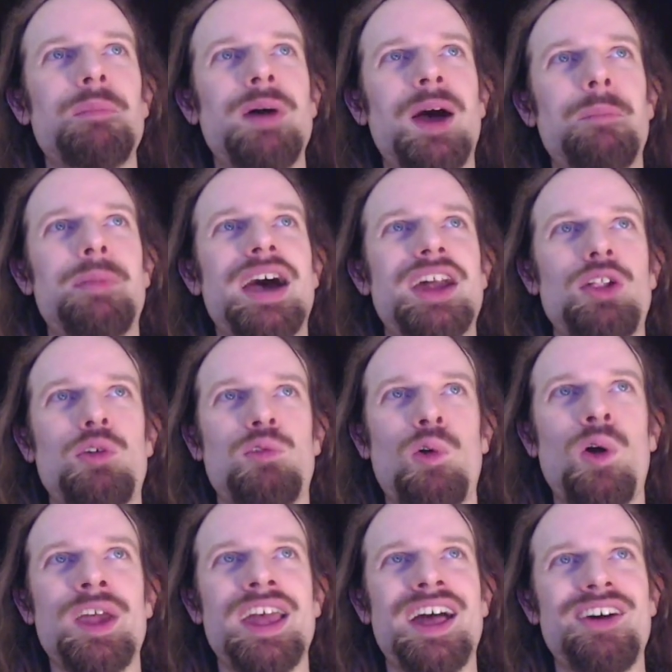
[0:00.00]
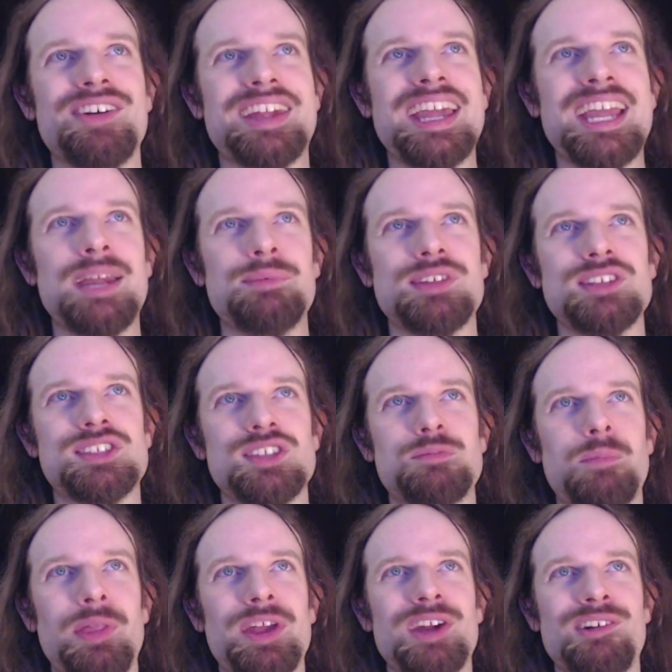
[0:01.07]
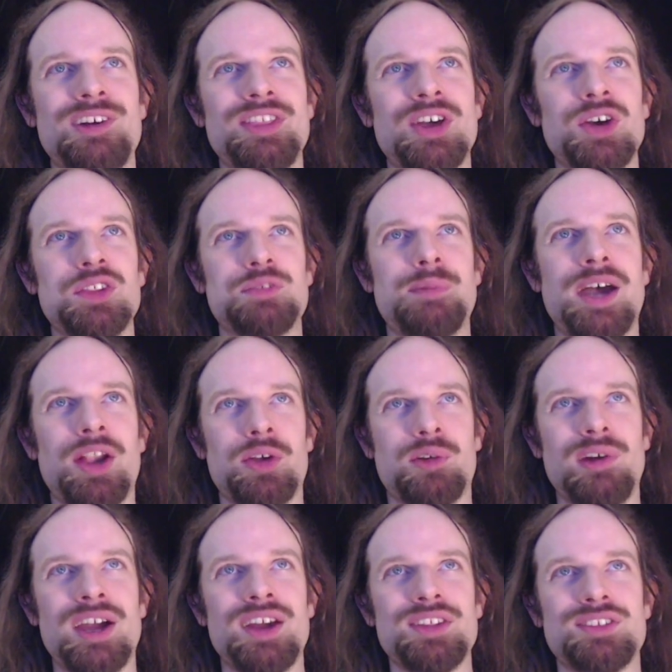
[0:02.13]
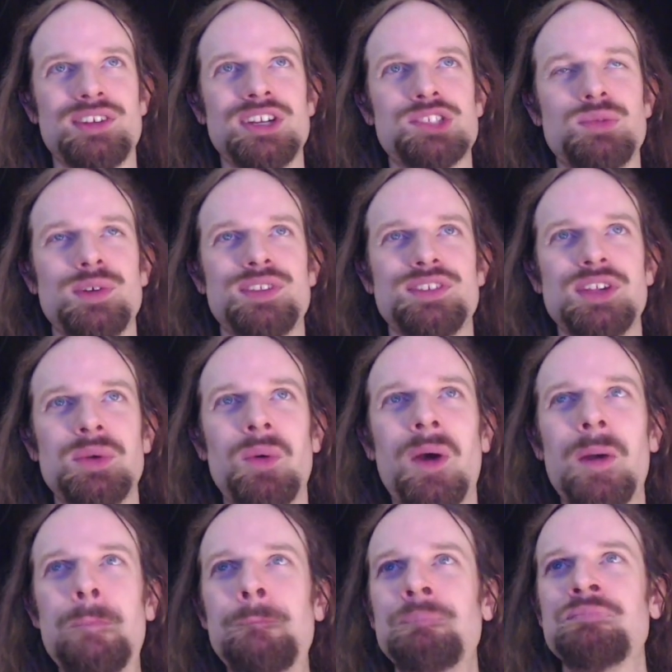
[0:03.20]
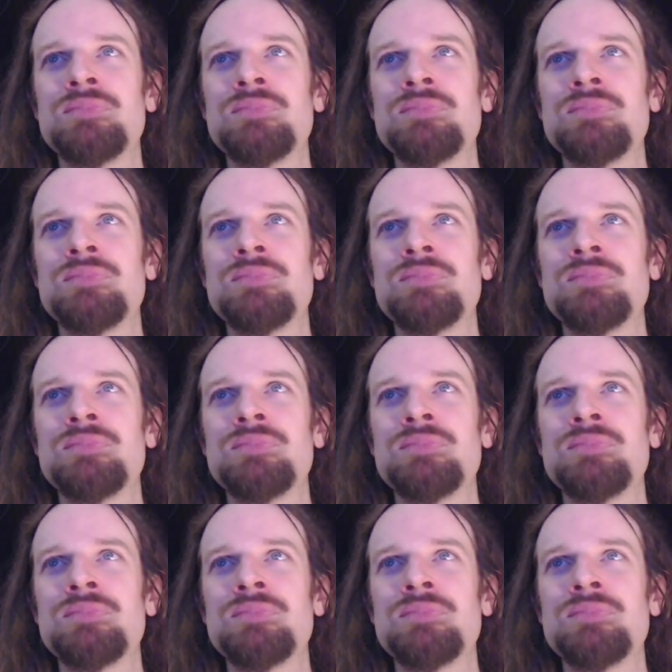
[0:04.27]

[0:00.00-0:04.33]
about battle royale games such as PlayerUnknown's Battlegrounds or H1Z1?